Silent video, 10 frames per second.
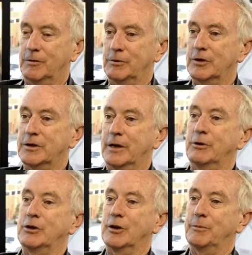start
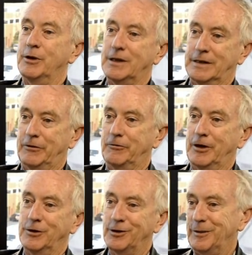reaching a peak level of debt,
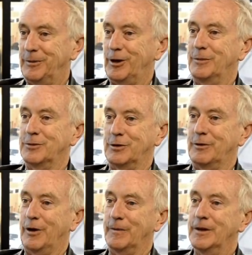new debt becomes
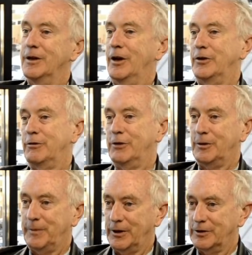zero and your
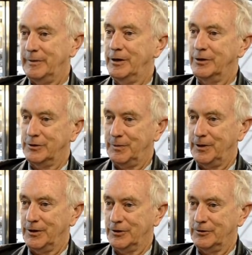credit-based demand
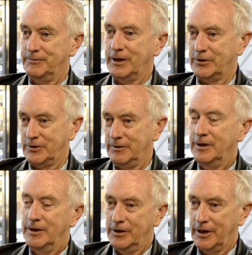disappears. That's
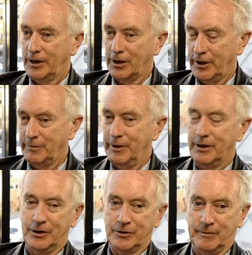the underlying
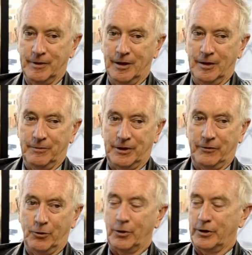mechanism. But they've
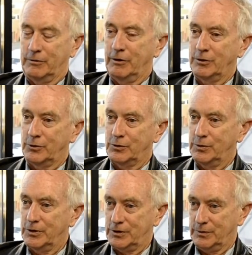all got their own little
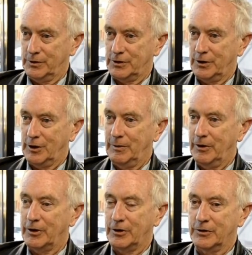twist to it. So the
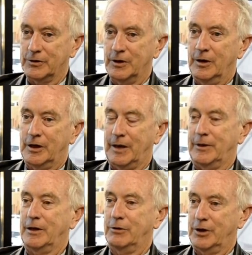Americans kept
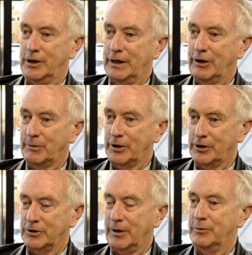that credit going by the
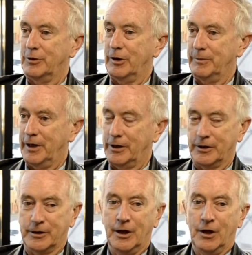subprime
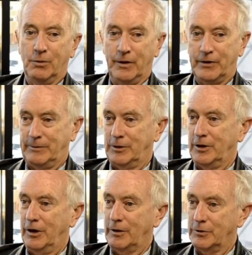market. We've kept it
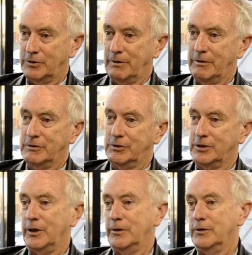going with zero interest
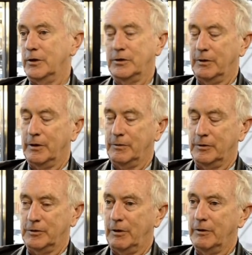loans,
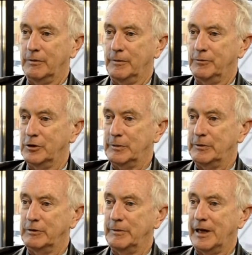zero principal
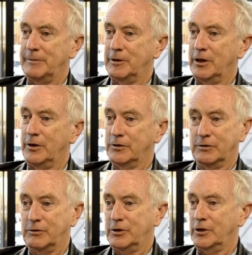repayment loans,
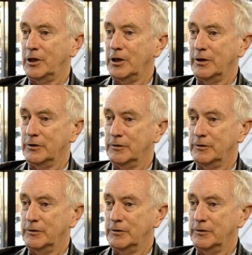interest-only loans.